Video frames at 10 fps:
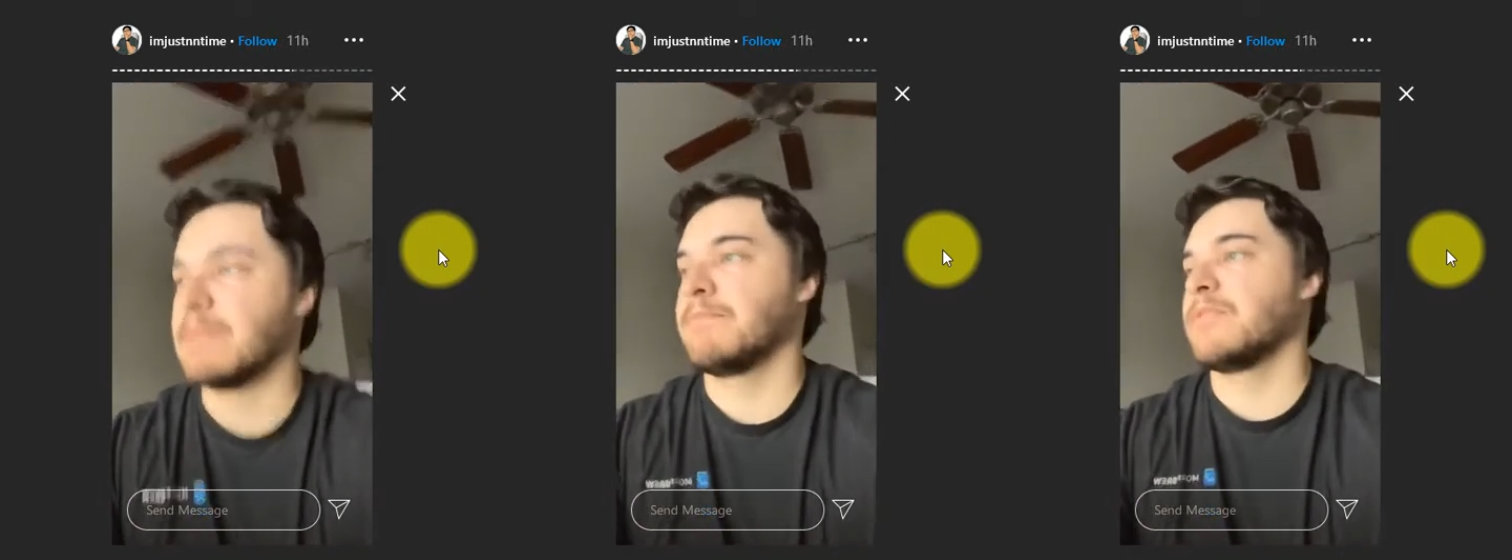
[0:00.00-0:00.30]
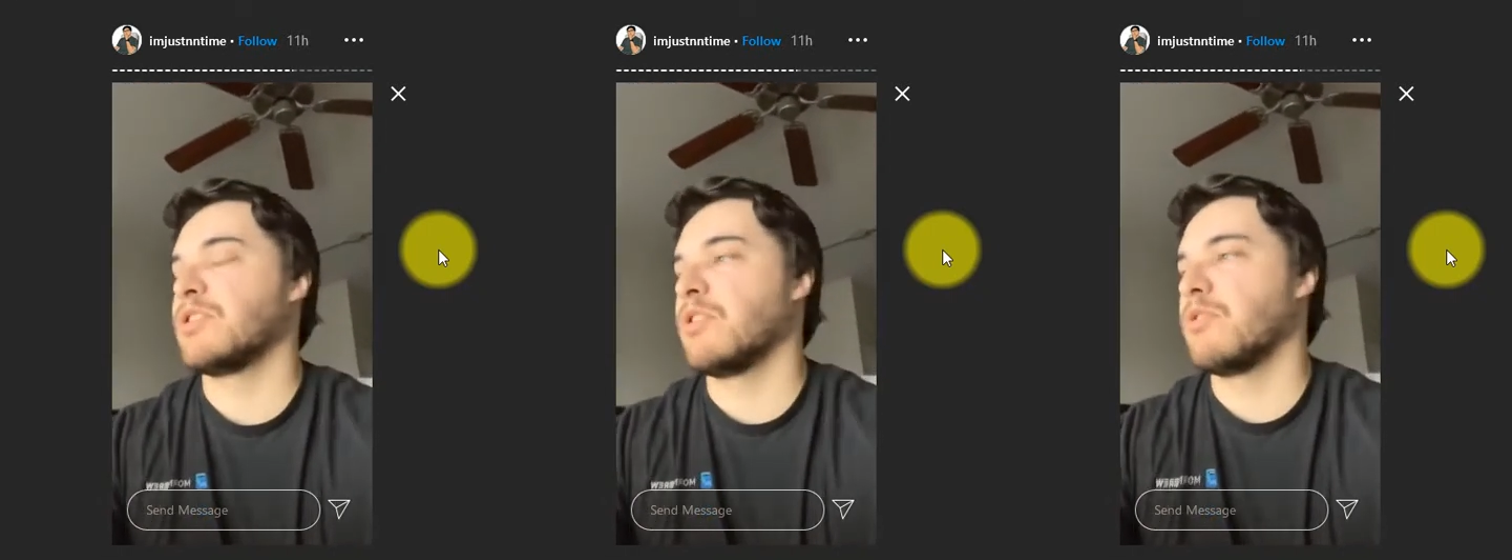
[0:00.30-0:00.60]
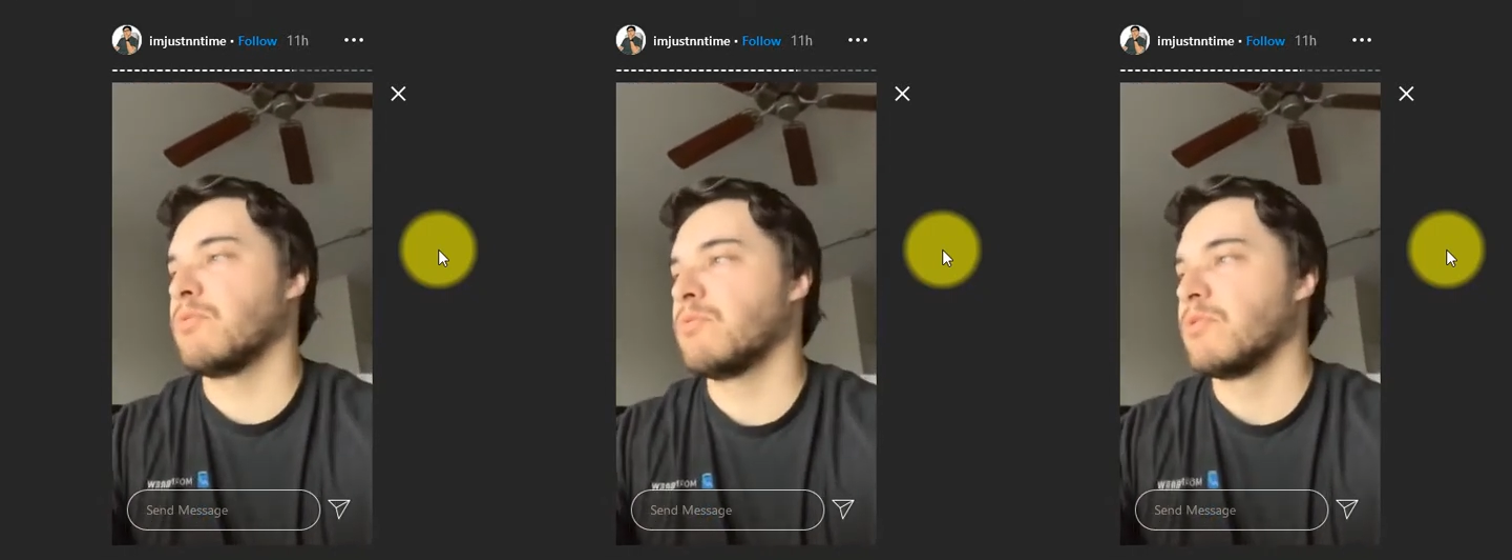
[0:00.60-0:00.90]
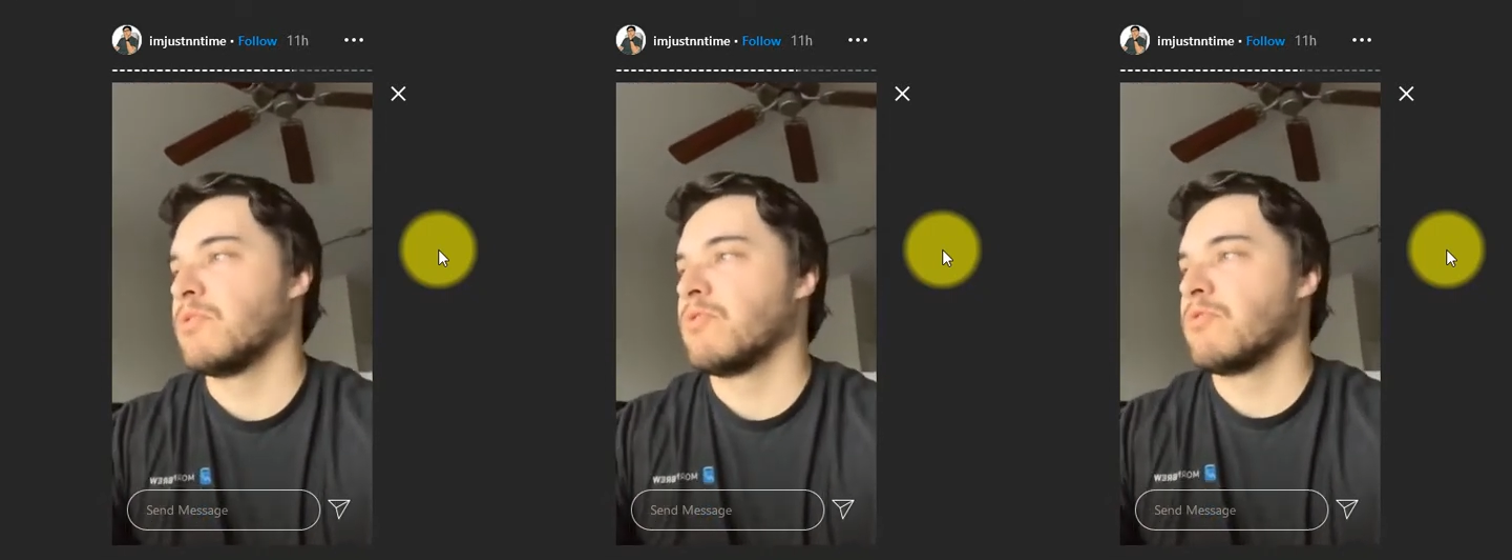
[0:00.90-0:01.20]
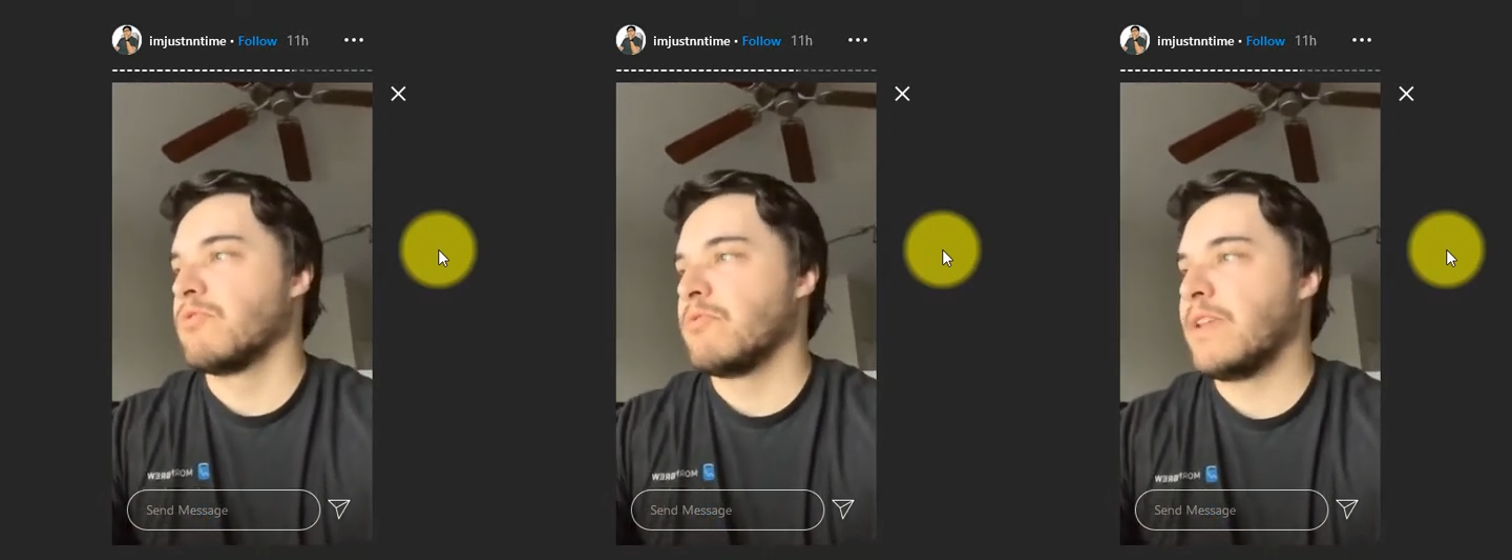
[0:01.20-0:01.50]
So
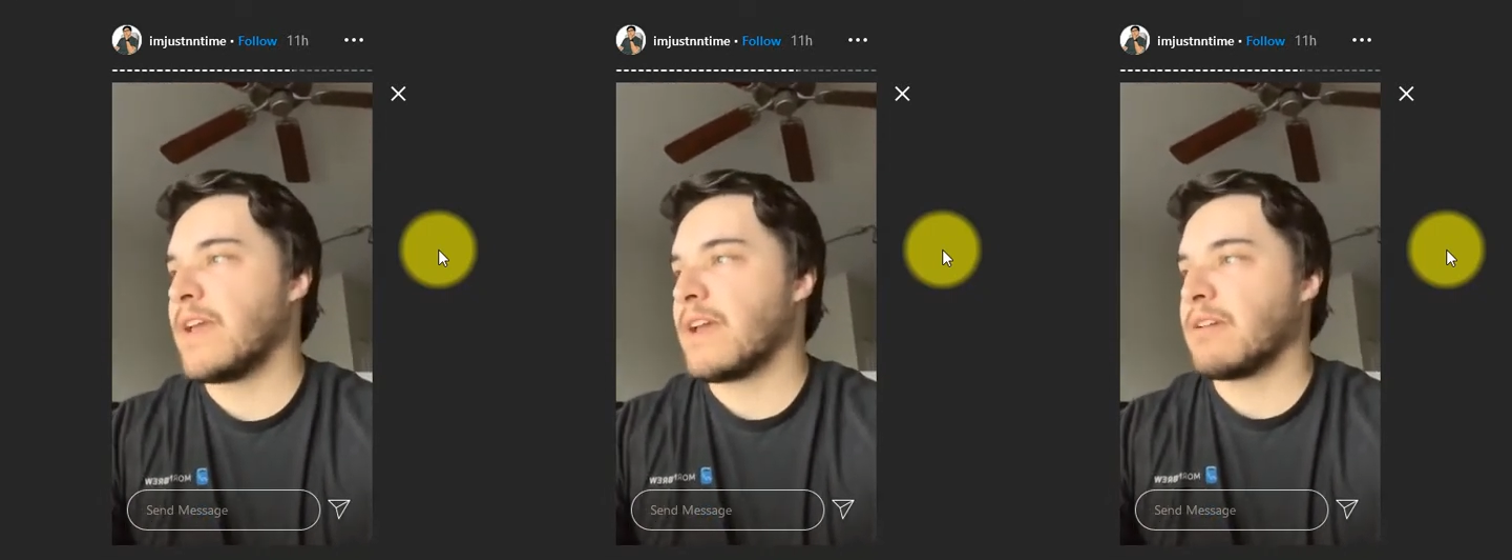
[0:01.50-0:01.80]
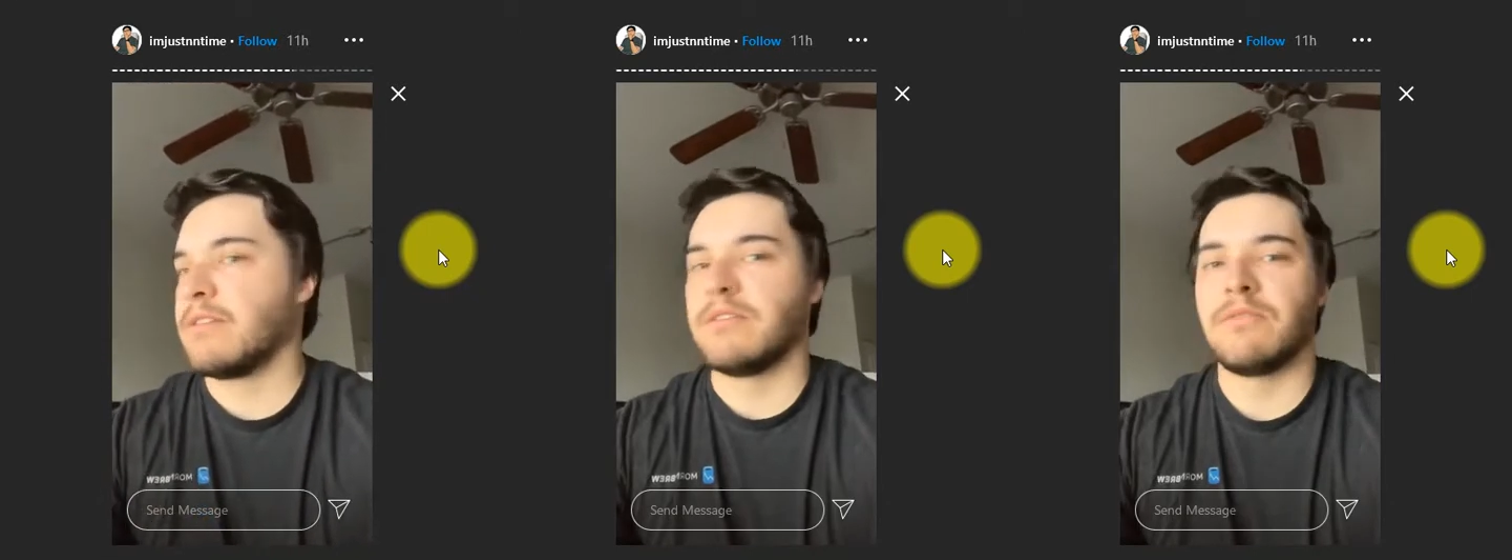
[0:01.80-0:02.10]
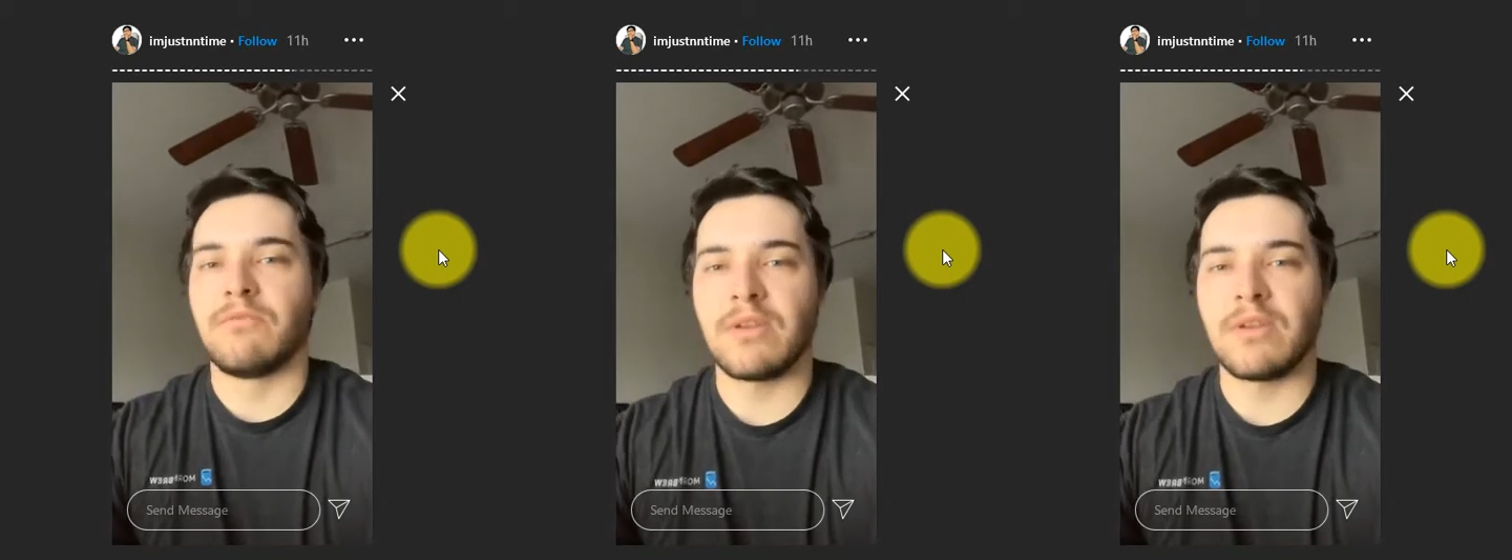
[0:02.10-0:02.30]
yeah, we're